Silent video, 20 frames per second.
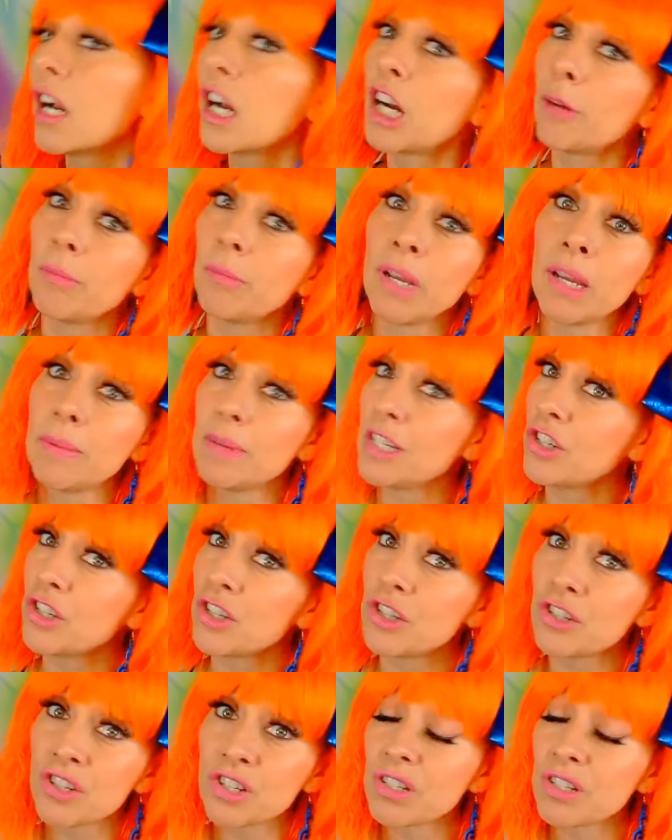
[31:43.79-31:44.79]
or maybe
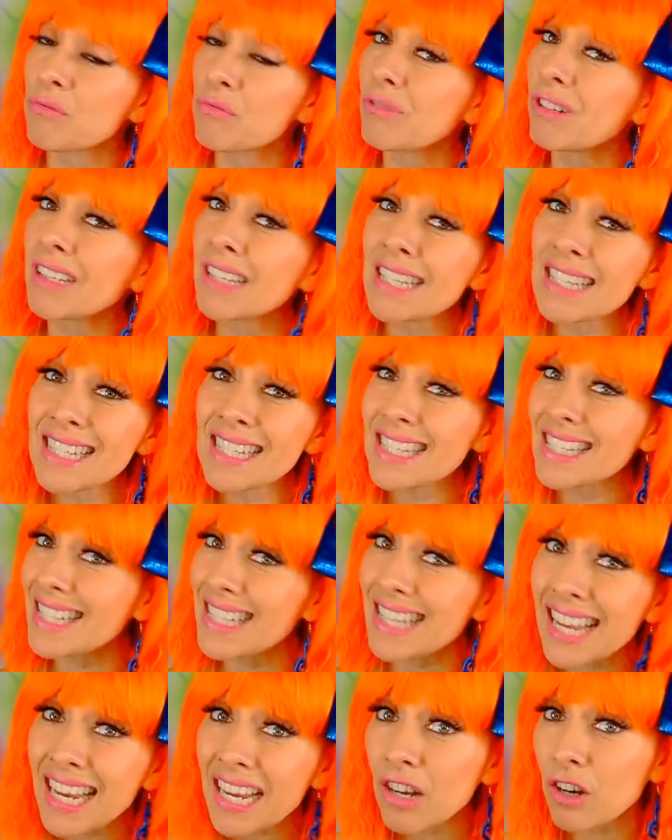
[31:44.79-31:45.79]
she's just really
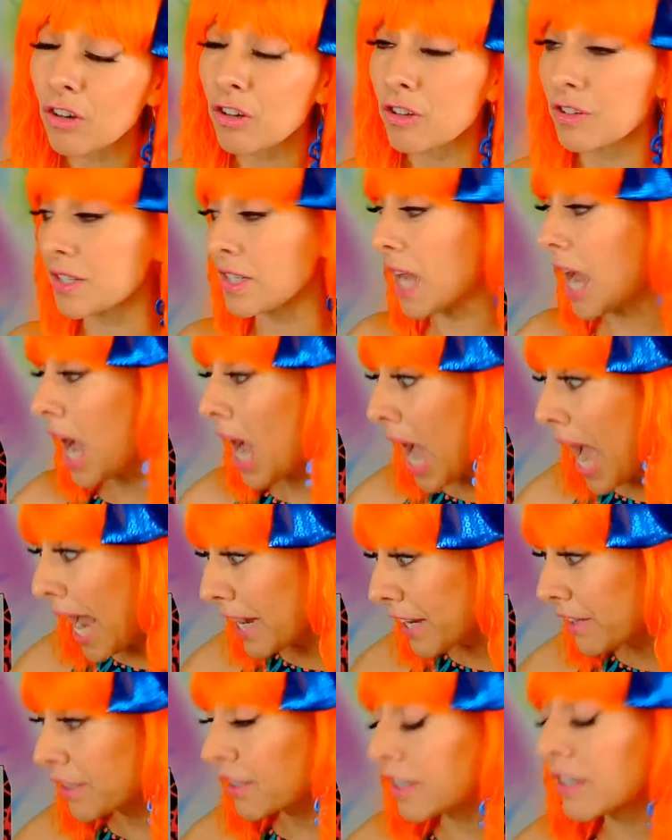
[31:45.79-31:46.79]
sick or
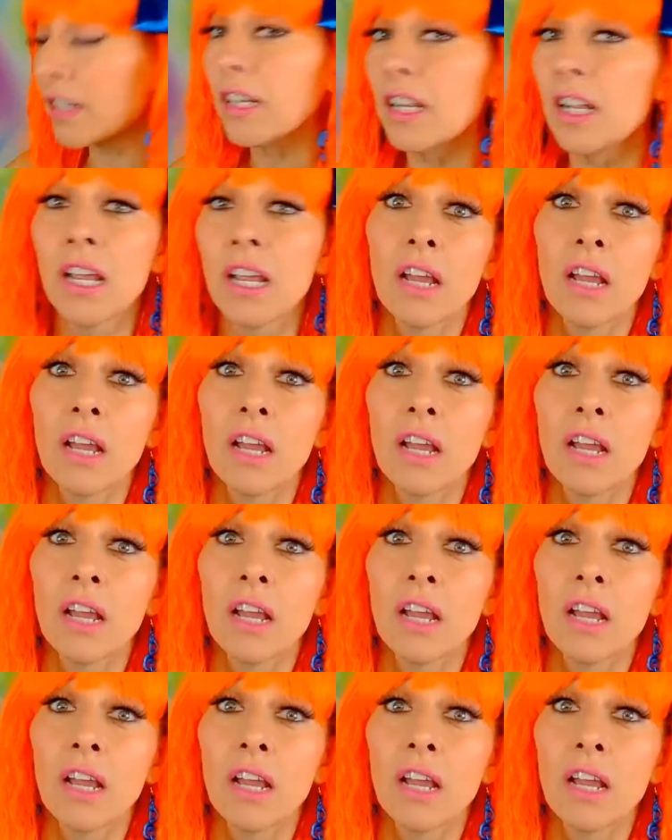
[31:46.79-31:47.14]
tired,